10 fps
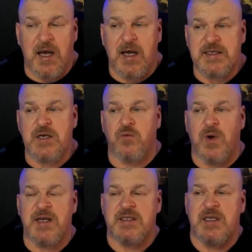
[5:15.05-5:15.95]
Uh, Deaton
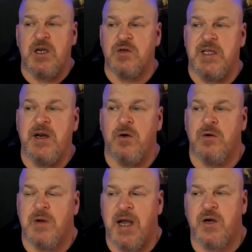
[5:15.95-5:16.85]
writes that years
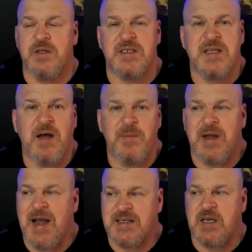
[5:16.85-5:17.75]
later, I couldn't stop
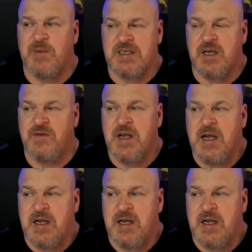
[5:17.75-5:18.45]
asking myself,